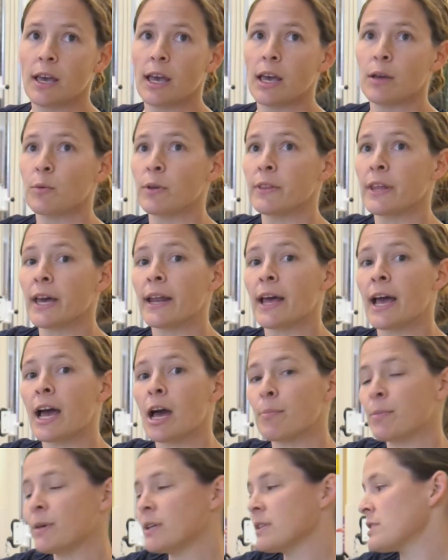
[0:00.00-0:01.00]
And when that
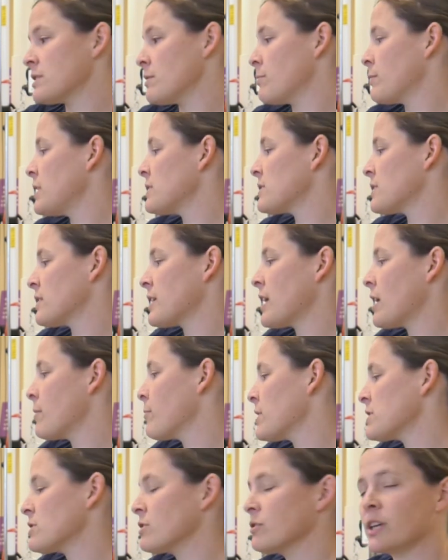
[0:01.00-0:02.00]
happens, it means that that
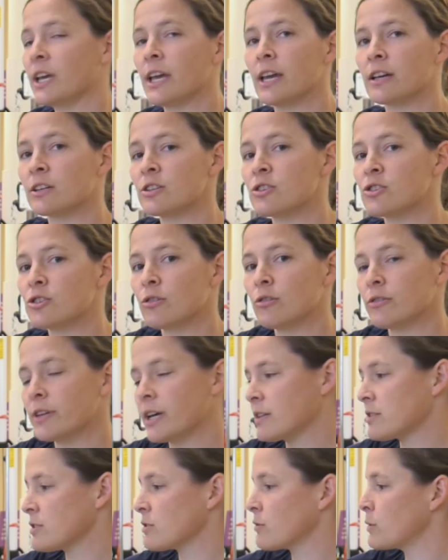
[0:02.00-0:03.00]
muscle can't control
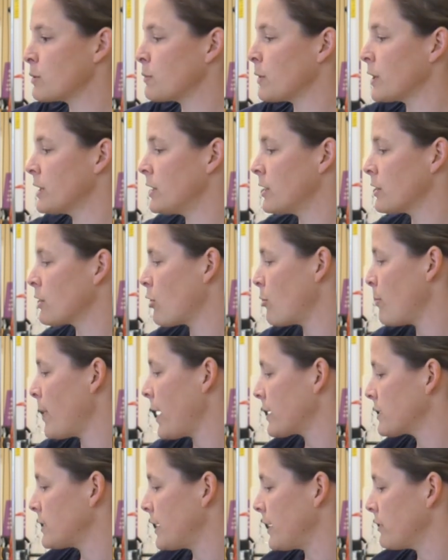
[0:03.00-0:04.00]
that, so we want you to go
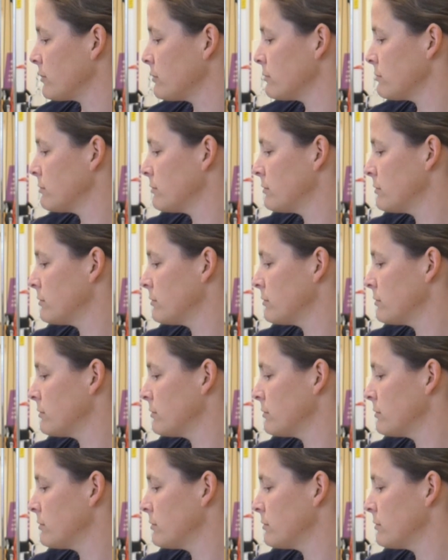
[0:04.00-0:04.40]
back down,